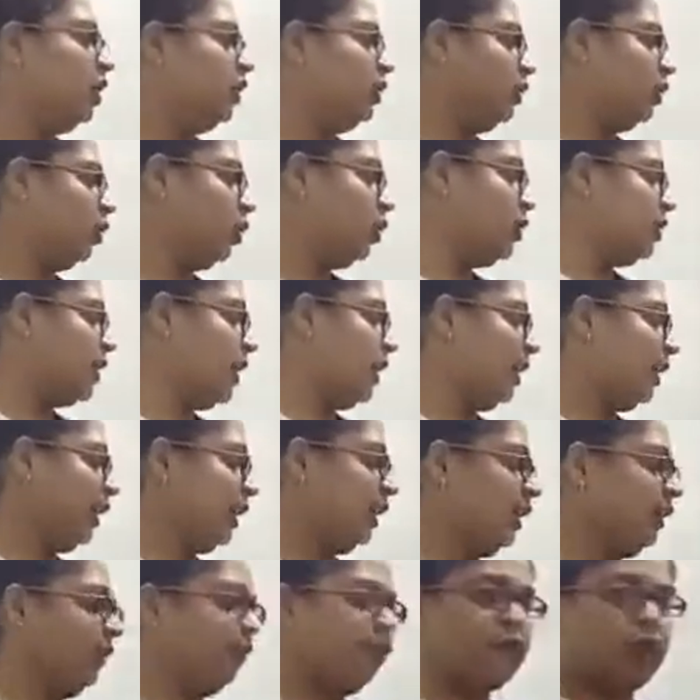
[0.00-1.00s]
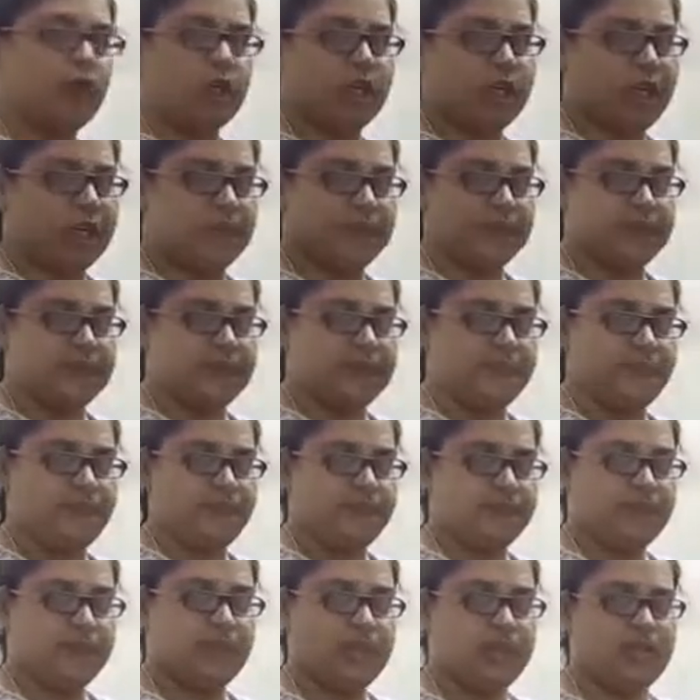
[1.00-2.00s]
those are again four types.
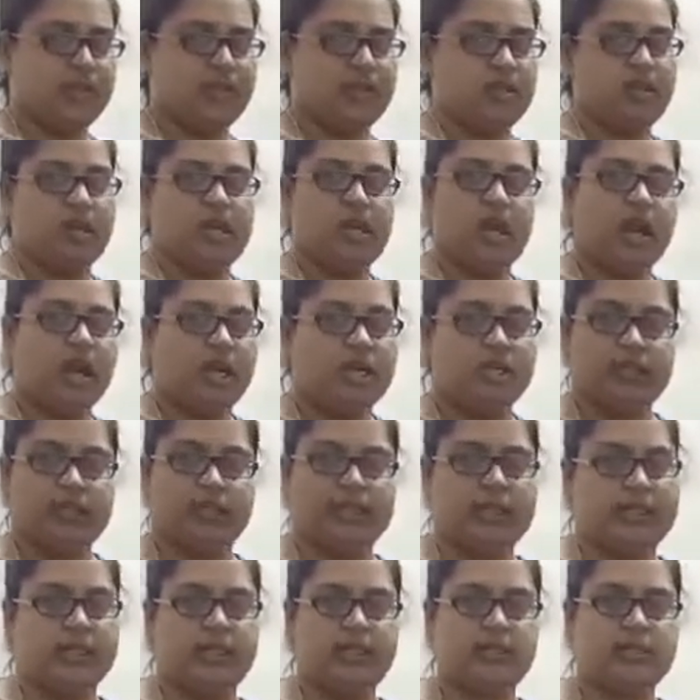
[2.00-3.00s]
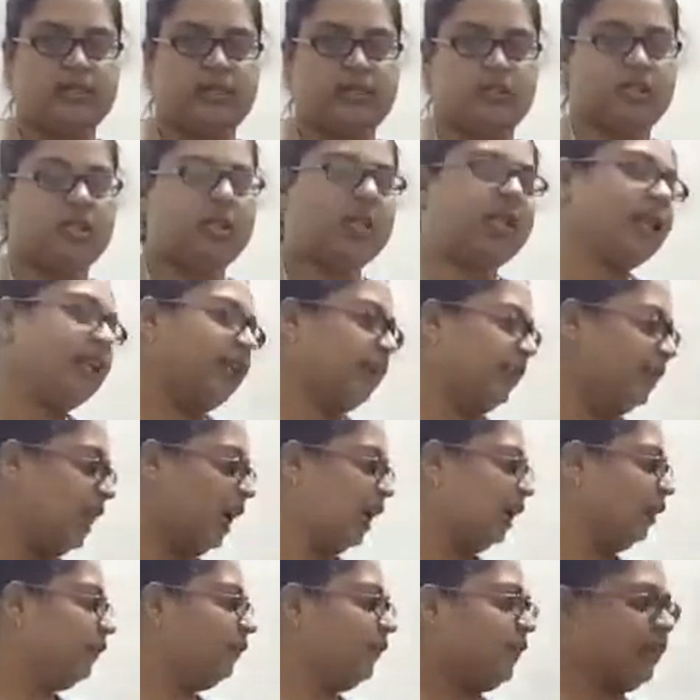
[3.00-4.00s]
Clear? In
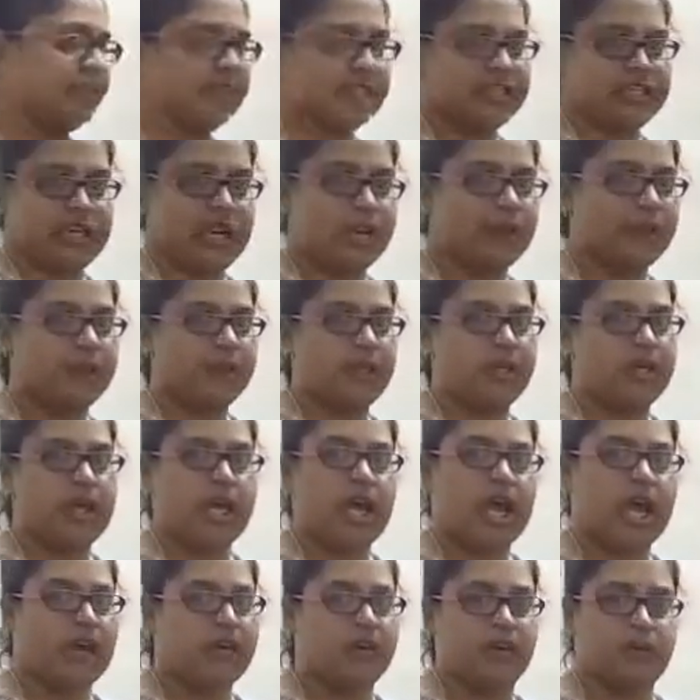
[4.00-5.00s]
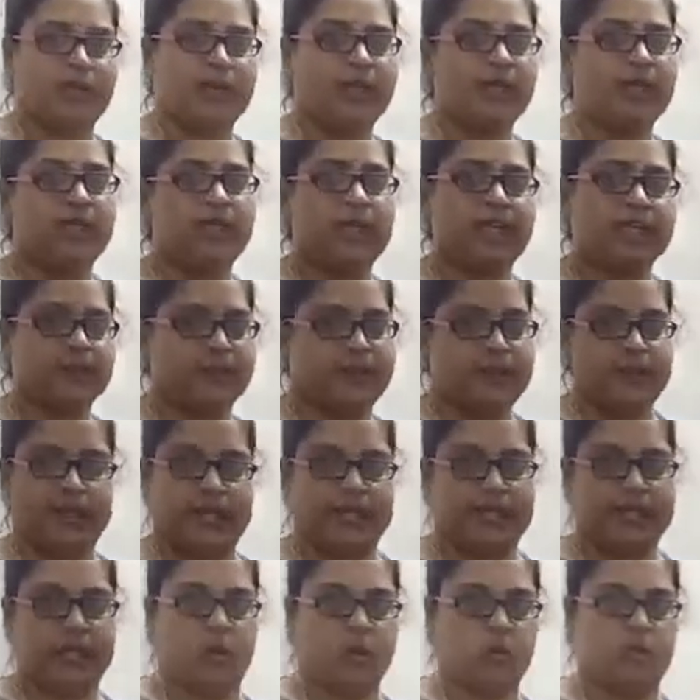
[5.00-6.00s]
that first type I will be
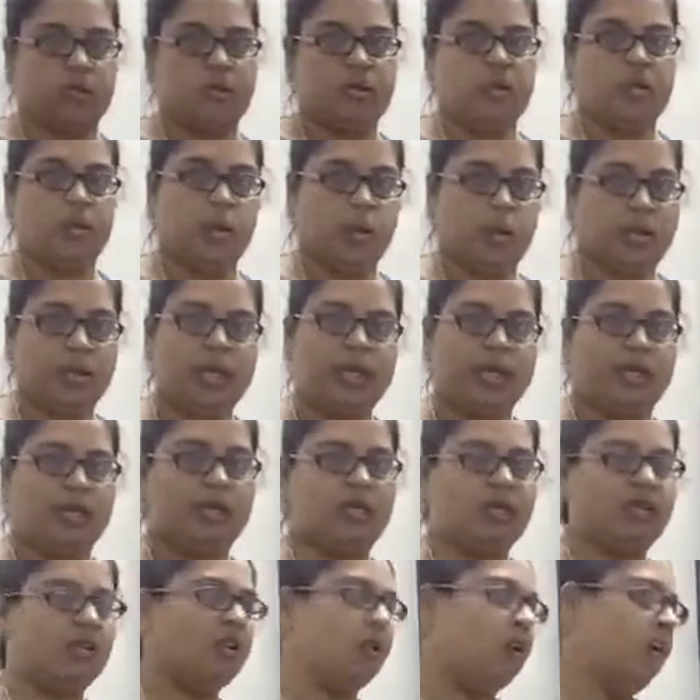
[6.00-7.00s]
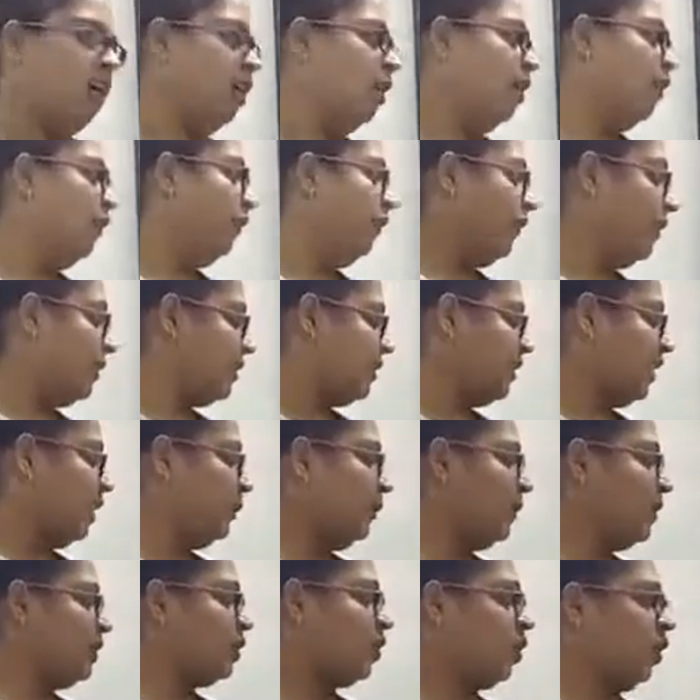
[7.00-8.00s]
explaining now. Okay, first type
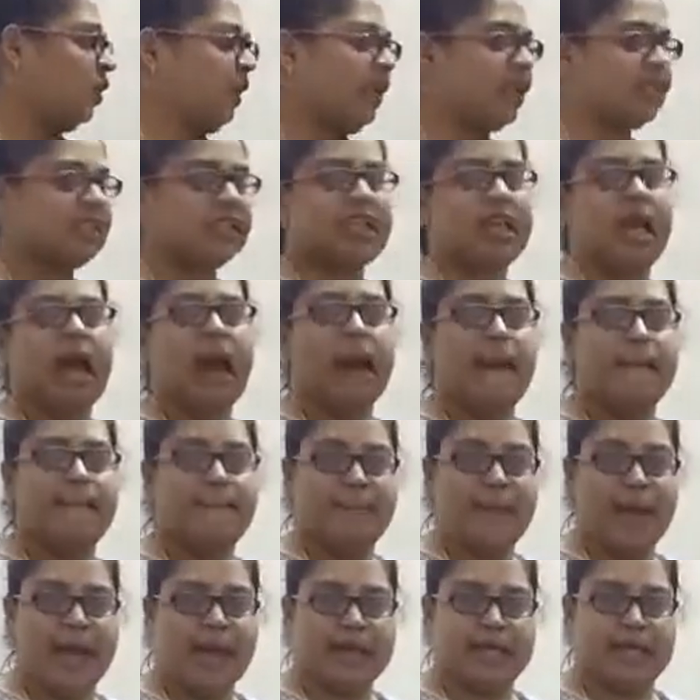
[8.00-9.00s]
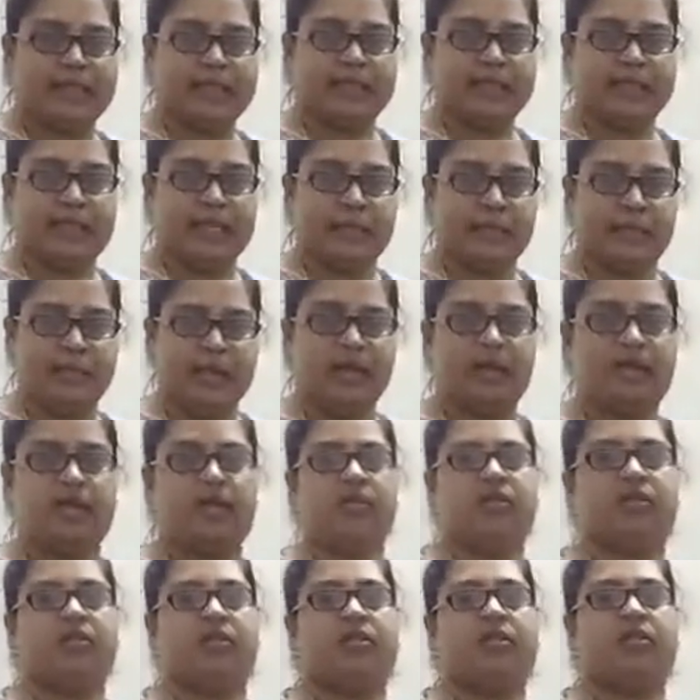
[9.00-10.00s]
is called as parenchyma
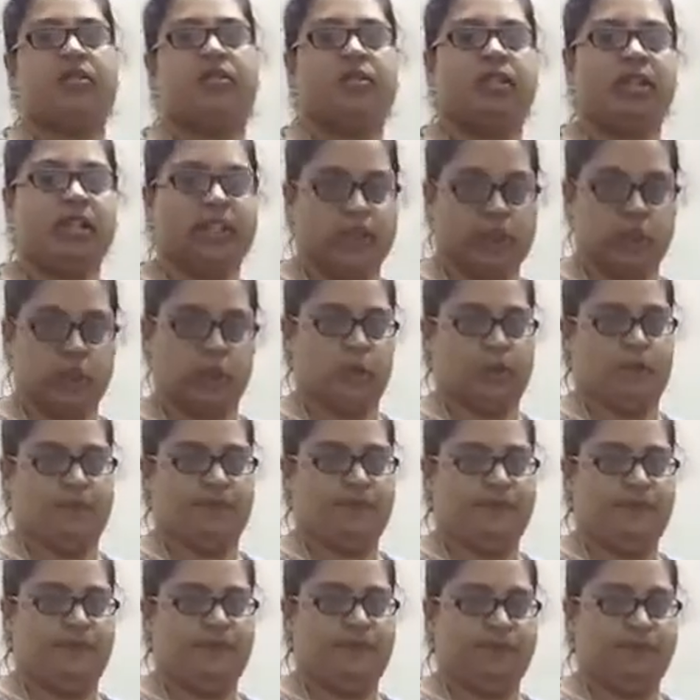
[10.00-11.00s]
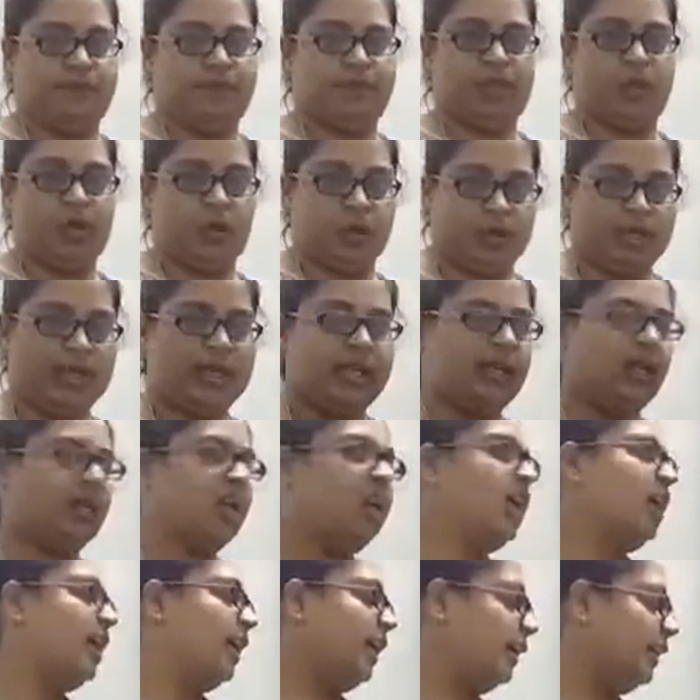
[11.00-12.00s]
tissue. Okay,
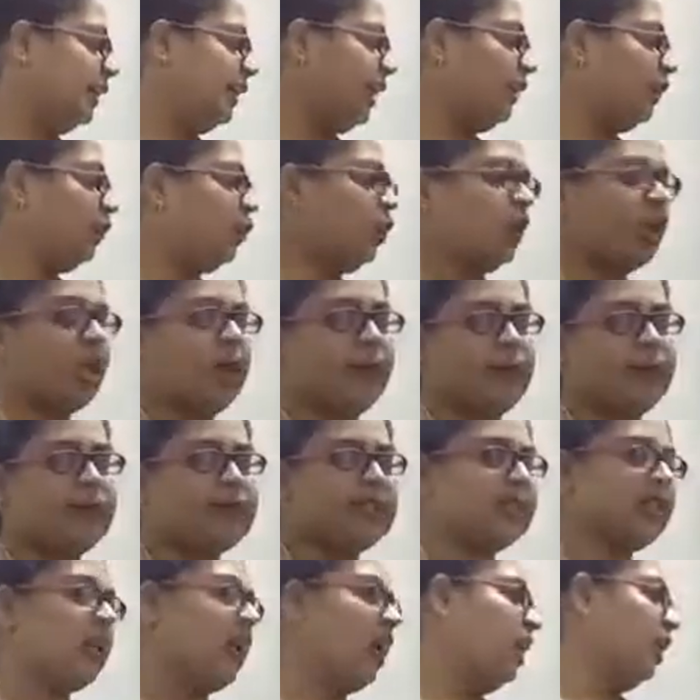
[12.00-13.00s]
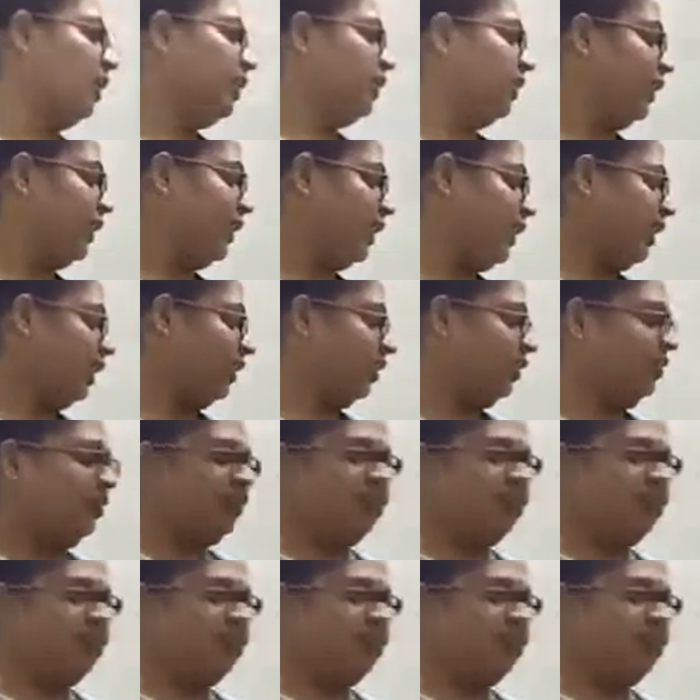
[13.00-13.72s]
in that what happens? There are